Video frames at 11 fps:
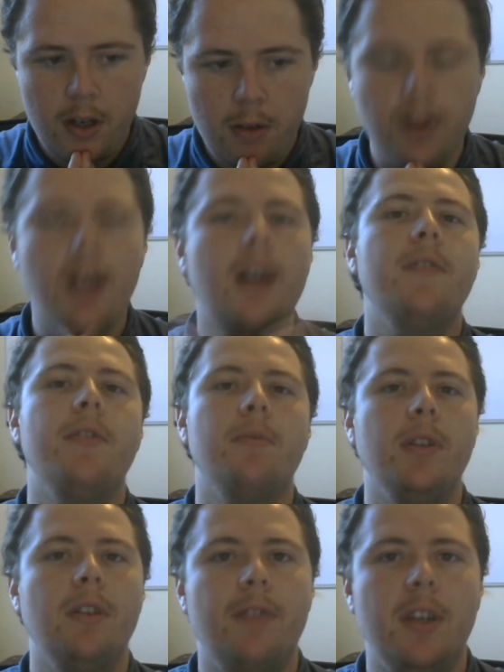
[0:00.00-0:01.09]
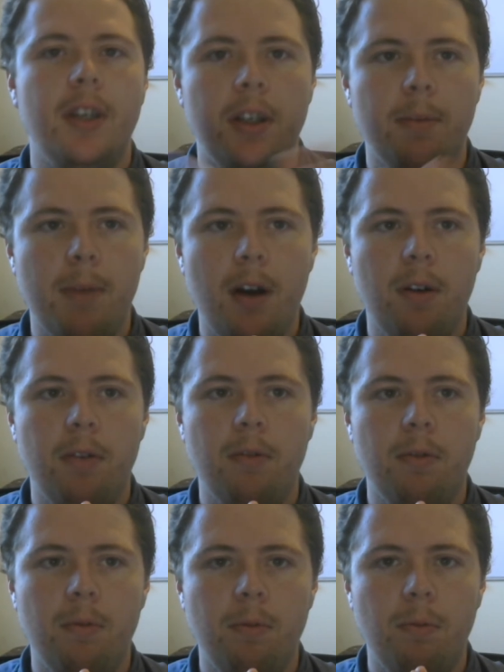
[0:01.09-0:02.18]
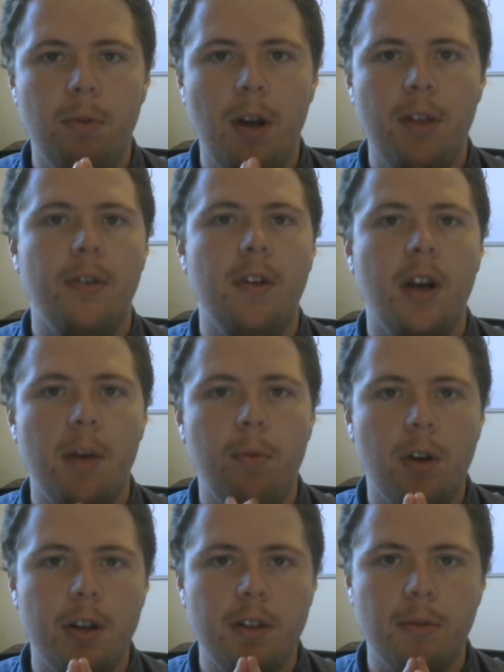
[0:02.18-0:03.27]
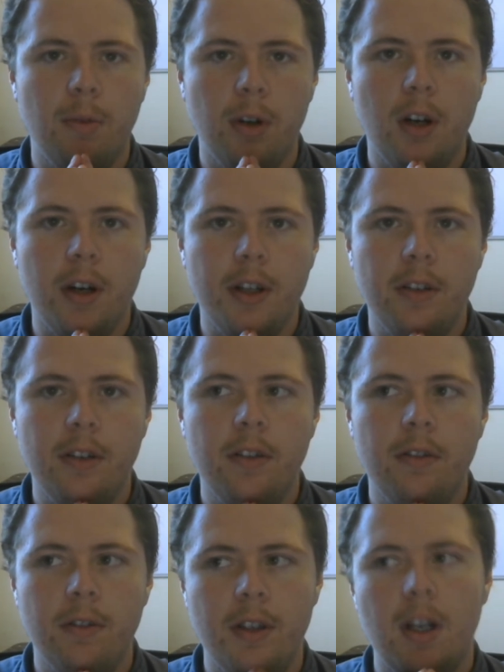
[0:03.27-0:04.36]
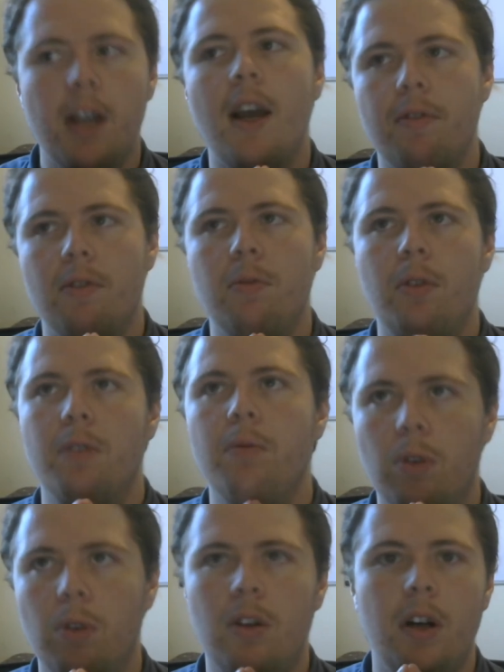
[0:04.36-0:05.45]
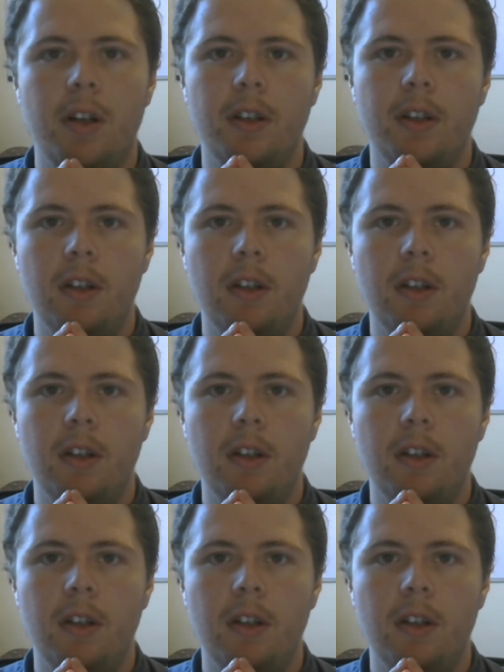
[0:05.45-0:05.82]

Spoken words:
without even really thinking about whether or not I wanted to work on it. Did I ever want to work on